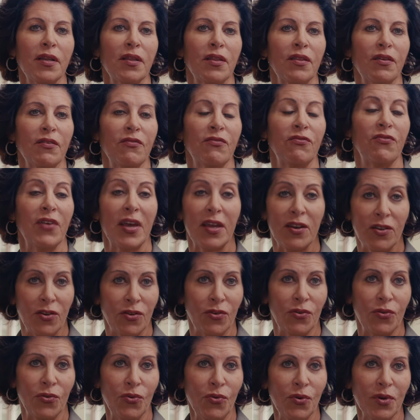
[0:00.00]
The
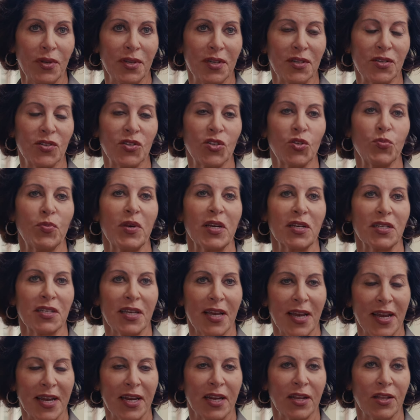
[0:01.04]
venue is
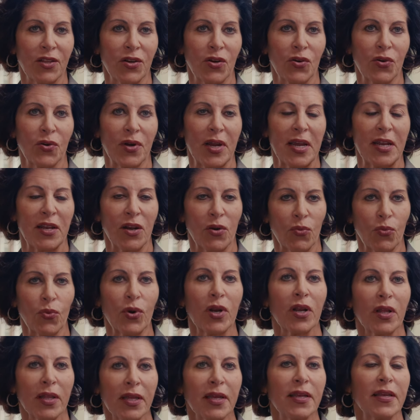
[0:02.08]
spectacular and it
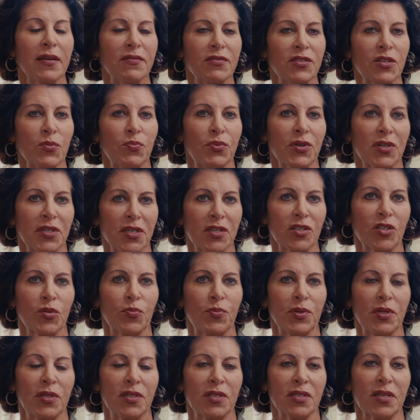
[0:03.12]
really gives the
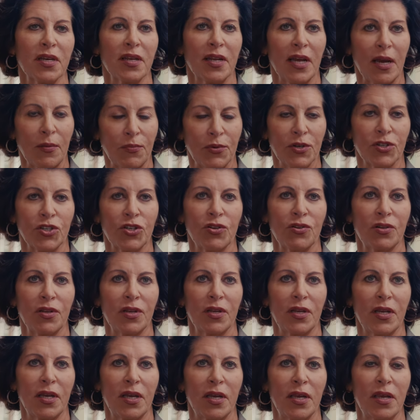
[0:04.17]
participants an
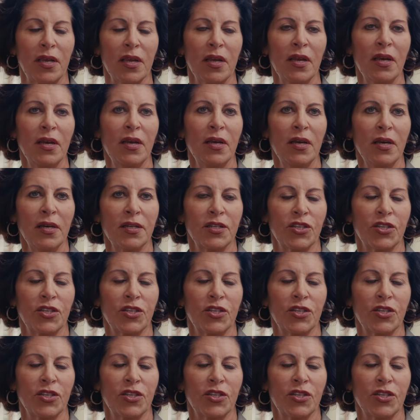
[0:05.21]
opportunity